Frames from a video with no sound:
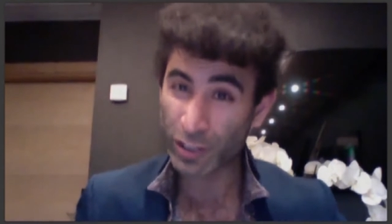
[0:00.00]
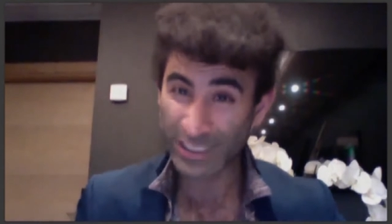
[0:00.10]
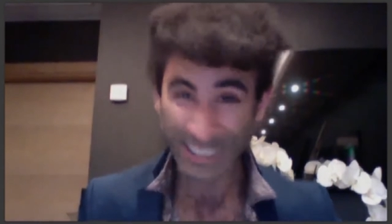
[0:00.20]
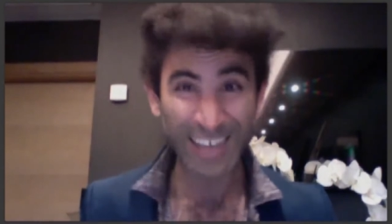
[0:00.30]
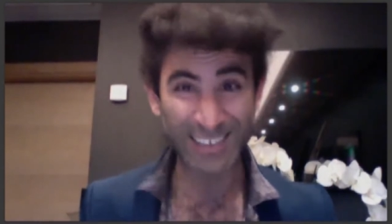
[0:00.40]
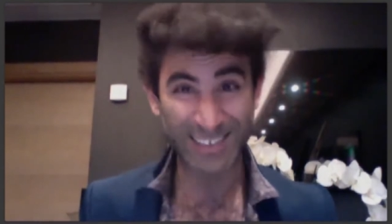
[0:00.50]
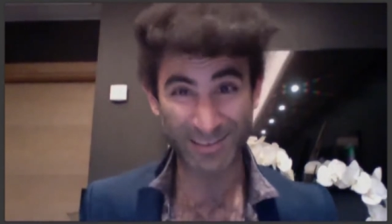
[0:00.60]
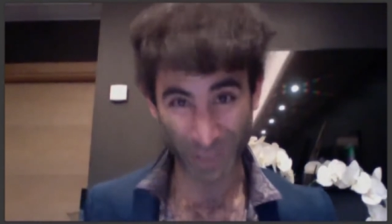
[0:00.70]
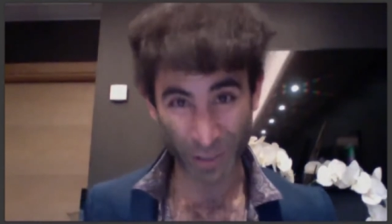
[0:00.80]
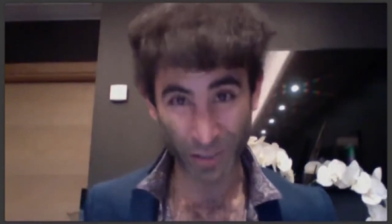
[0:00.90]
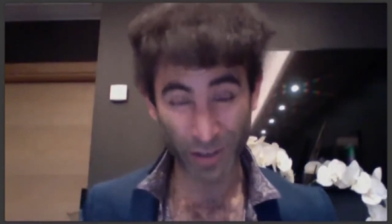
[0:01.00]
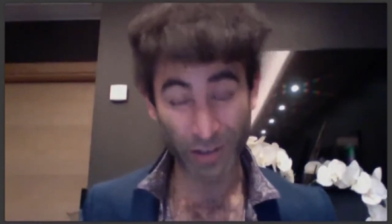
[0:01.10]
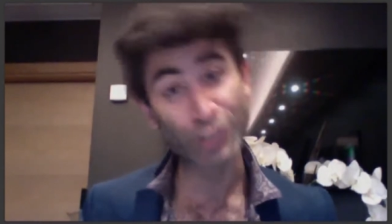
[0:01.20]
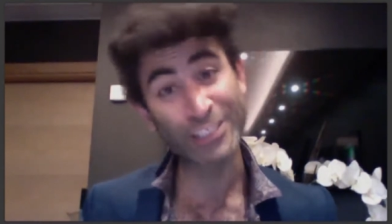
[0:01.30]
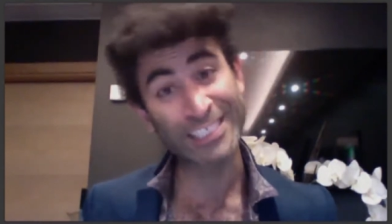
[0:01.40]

your gut your, your your